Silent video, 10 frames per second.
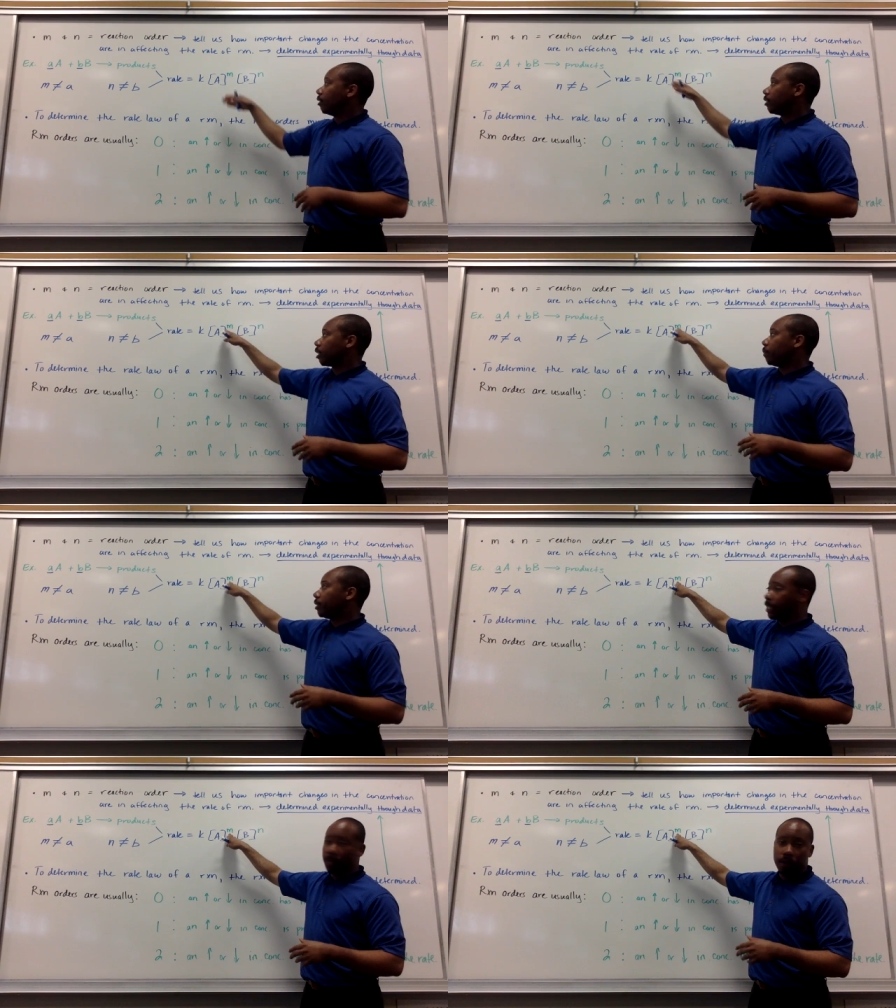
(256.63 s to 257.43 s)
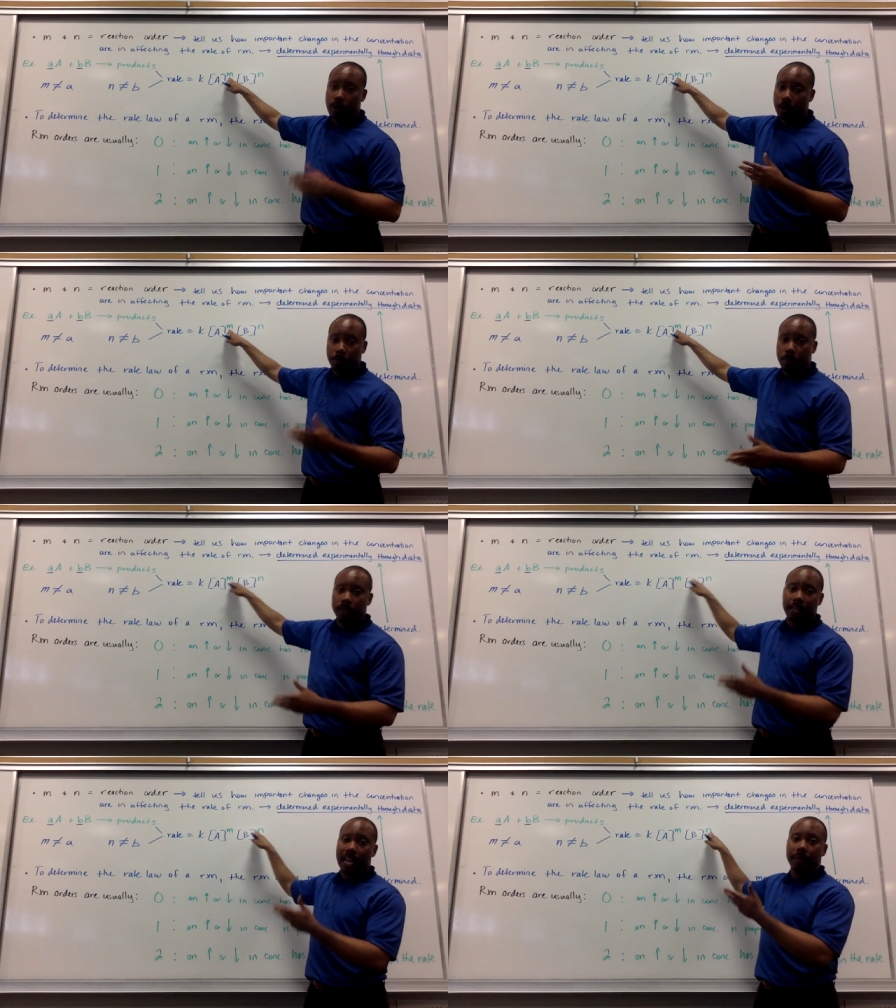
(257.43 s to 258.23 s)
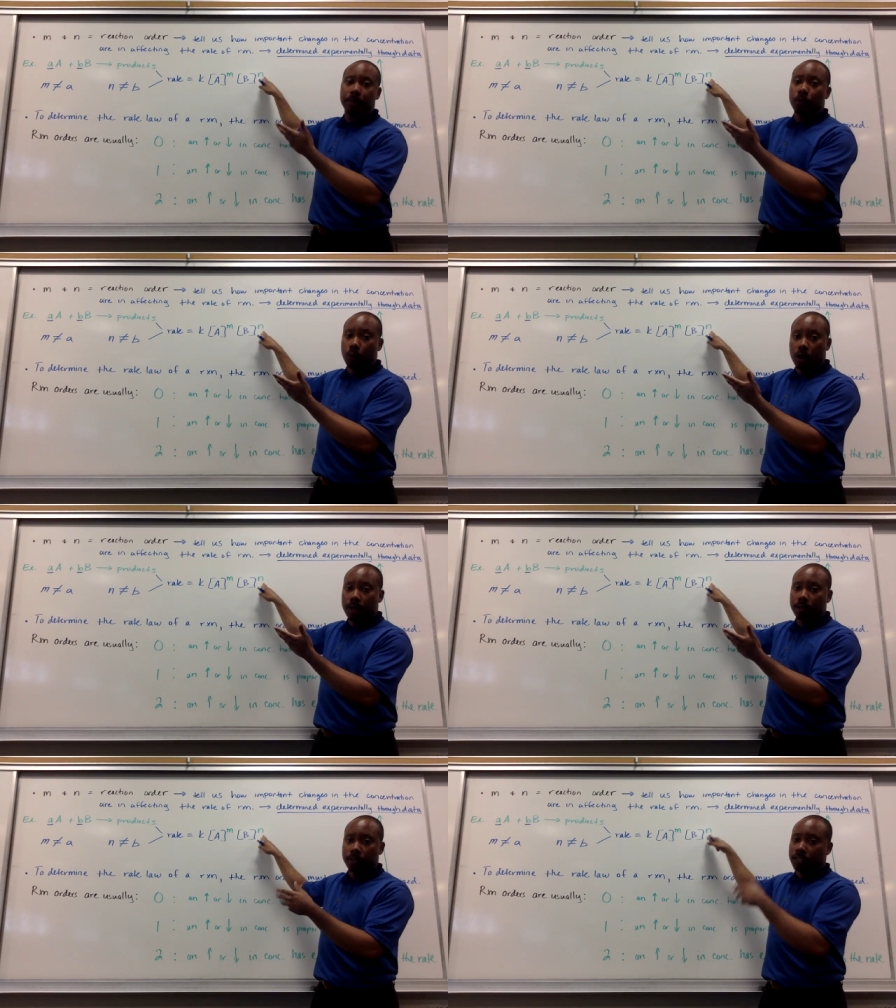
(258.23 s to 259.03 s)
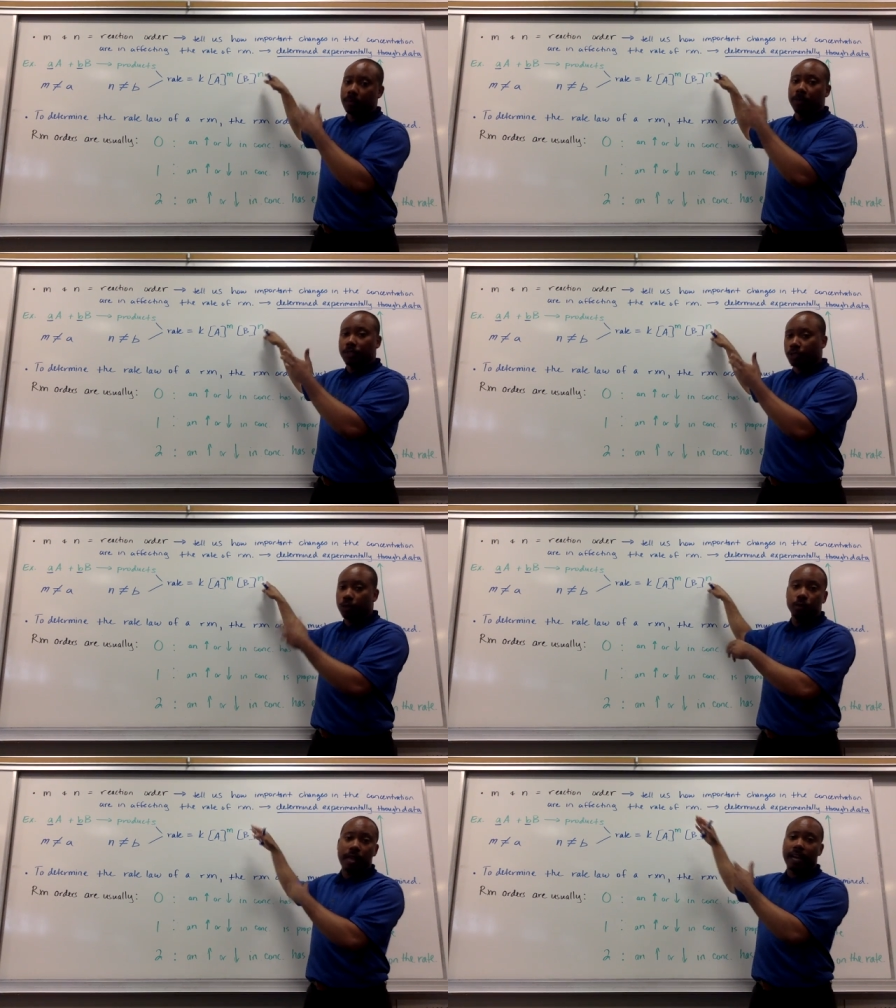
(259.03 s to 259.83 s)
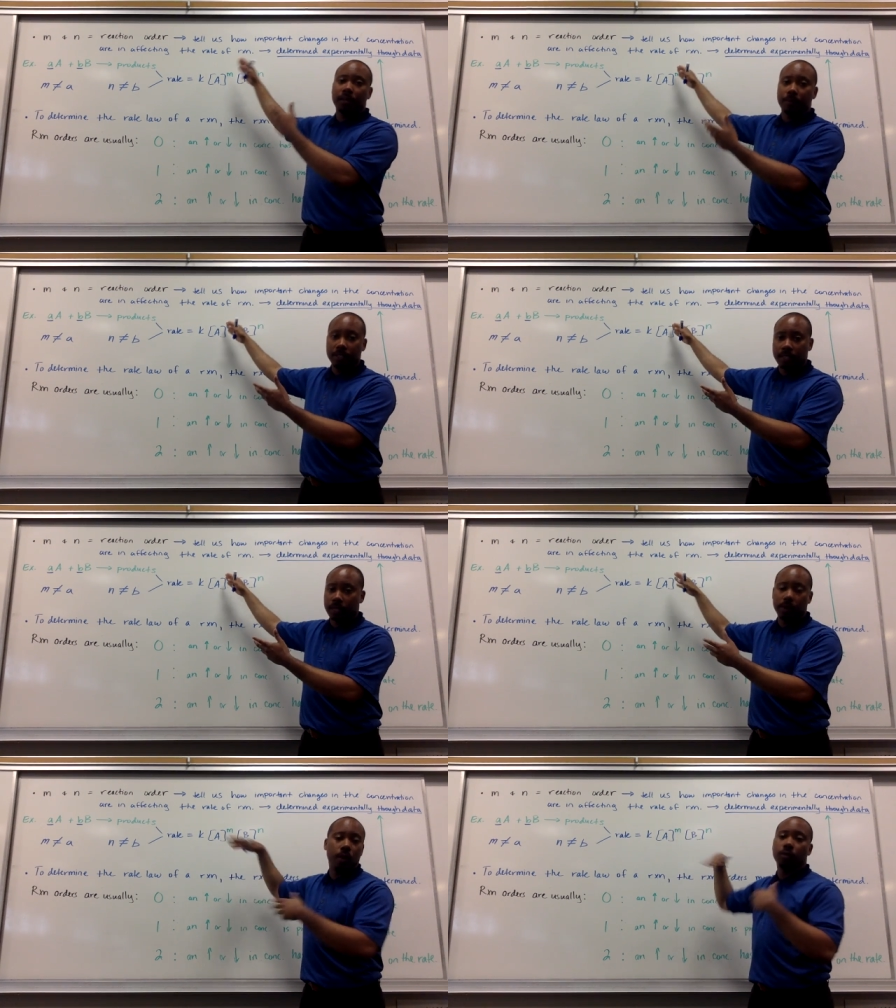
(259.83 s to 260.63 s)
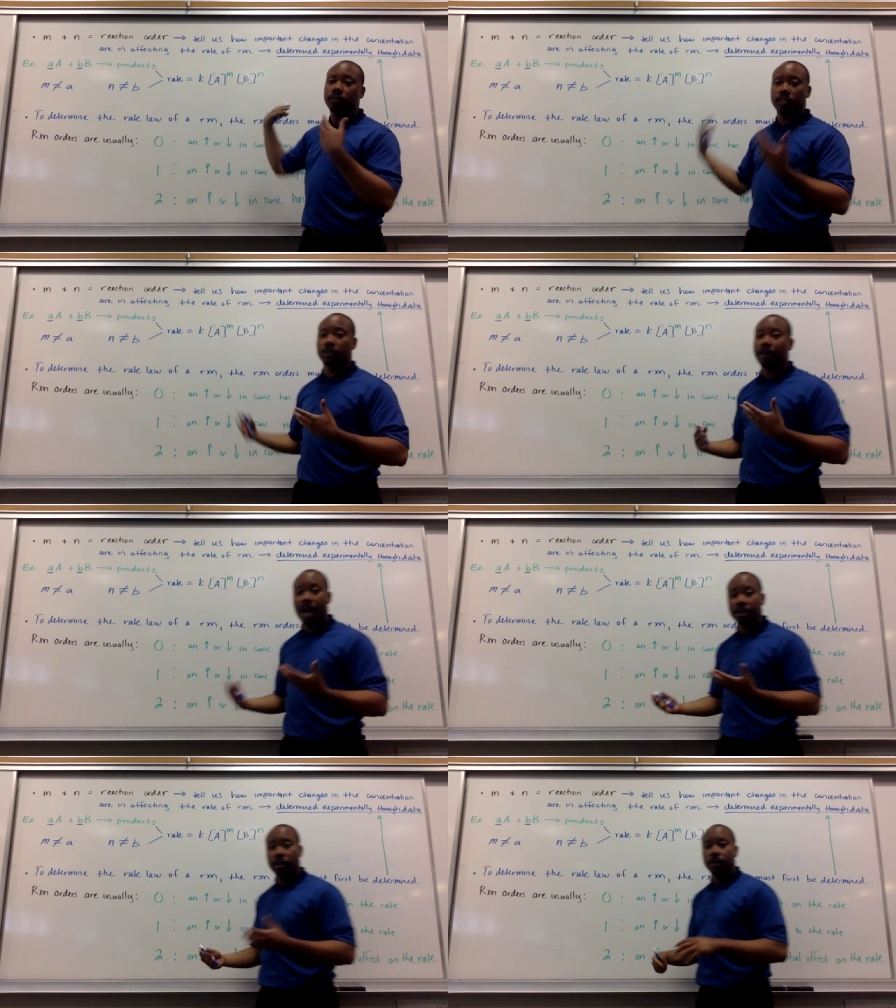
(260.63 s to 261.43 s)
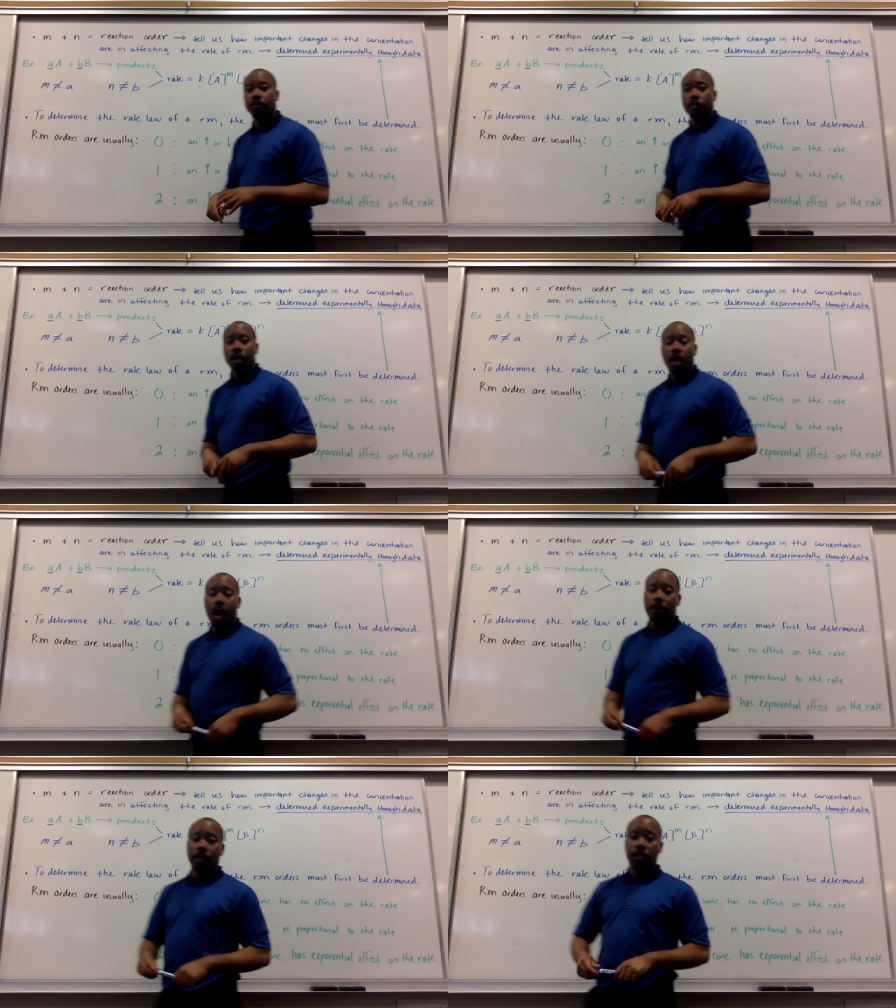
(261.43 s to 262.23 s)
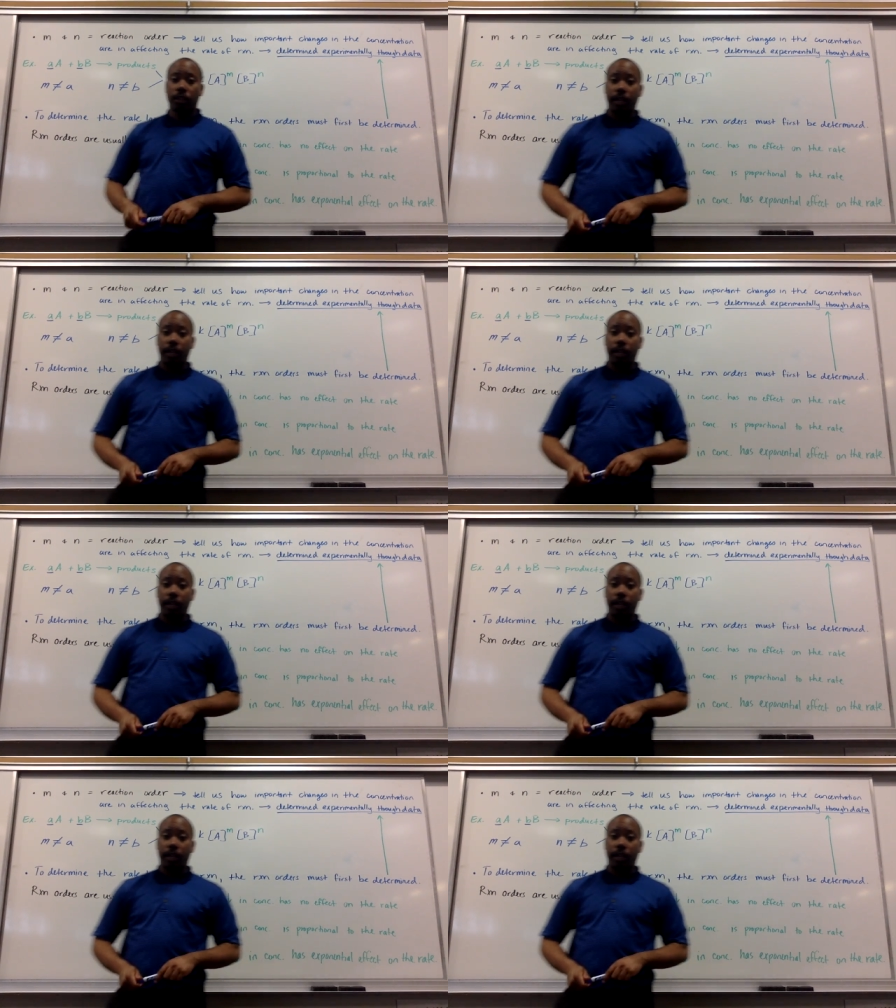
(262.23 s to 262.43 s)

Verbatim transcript: This can be 0 at one point, that could be 1. This could be 2, that could be 0. Doesn't matter. Um, you're going to